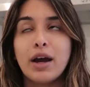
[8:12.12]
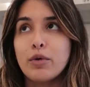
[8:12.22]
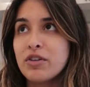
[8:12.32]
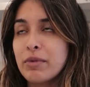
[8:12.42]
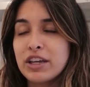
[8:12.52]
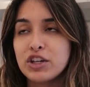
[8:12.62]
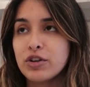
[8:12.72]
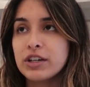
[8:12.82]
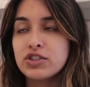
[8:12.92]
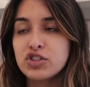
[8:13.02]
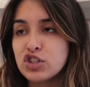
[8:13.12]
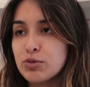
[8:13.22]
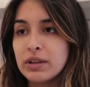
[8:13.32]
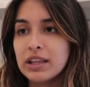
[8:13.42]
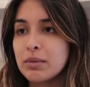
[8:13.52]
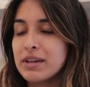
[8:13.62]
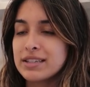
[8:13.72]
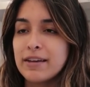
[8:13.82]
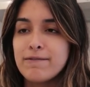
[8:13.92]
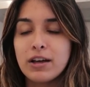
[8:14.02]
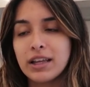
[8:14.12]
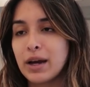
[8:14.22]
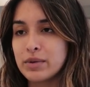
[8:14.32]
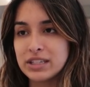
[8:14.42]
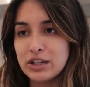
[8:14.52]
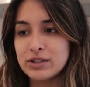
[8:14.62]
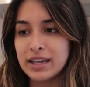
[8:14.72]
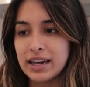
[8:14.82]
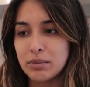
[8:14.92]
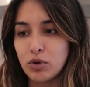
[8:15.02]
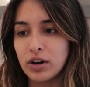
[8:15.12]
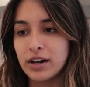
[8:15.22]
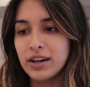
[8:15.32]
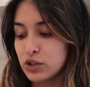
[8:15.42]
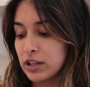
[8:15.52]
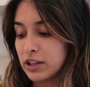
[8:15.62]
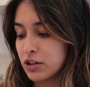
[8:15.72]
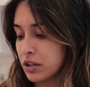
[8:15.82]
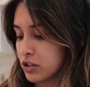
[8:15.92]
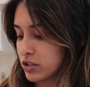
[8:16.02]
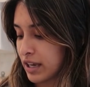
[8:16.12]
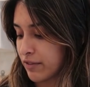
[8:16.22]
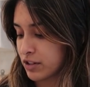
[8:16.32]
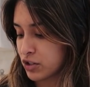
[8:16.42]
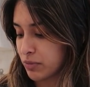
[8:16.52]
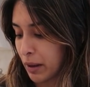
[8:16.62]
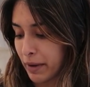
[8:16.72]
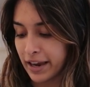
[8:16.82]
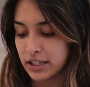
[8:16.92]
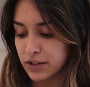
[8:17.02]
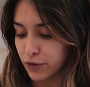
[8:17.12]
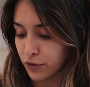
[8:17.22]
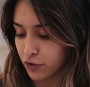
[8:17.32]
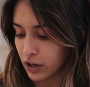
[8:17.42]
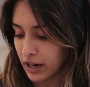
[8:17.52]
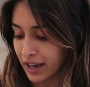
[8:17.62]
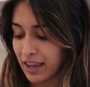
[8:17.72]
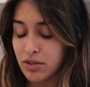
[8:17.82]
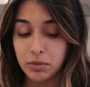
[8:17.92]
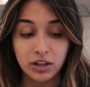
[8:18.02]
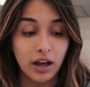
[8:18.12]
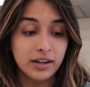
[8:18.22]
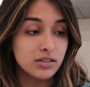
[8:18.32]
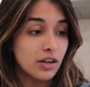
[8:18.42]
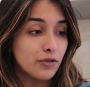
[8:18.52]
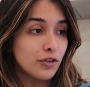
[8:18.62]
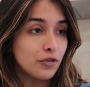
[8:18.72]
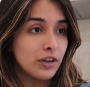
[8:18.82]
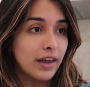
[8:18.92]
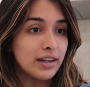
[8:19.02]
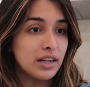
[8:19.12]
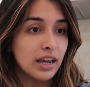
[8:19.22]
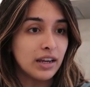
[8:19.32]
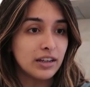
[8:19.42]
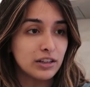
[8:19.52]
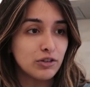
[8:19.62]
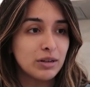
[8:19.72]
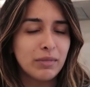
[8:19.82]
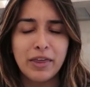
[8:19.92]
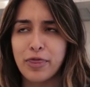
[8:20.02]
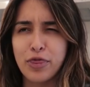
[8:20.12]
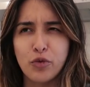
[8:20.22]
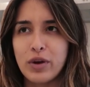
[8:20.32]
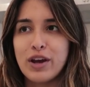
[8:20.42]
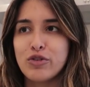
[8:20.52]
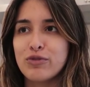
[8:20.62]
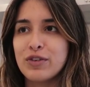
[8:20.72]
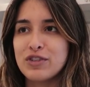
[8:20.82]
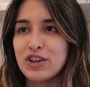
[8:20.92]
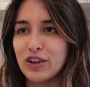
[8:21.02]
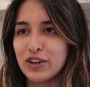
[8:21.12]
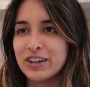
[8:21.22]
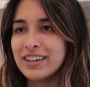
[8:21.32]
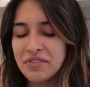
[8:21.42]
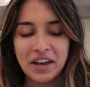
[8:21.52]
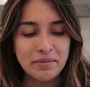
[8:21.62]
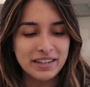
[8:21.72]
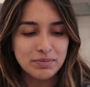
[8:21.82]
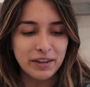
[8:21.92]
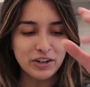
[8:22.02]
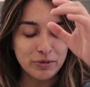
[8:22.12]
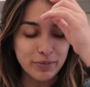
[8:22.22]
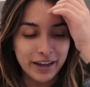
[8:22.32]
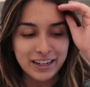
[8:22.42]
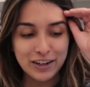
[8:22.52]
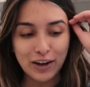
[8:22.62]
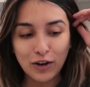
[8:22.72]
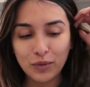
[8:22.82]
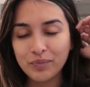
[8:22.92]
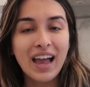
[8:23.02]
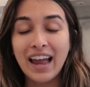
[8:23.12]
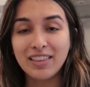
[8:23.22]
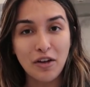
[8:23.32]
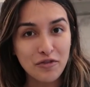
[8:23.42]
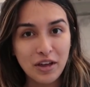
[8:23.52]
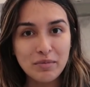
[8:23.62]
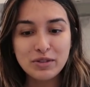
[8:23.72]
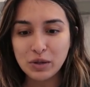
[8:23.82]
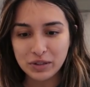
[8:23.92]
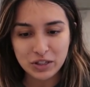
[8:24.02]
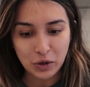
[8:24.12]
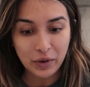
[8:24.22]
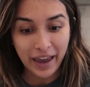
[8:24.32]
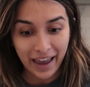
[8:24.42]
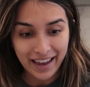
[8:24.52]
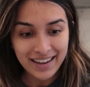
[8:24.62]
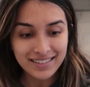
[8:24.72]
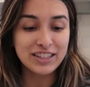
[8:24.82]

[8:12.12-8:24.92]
I got rid of my Keurig stupidly because I felt like I wasn't using it anymore. So I literally just gave it to my maids for free. I gave them a lot of stuff for free that day, including my $350 Vitamix blender. But you know, I love them, so it's okay.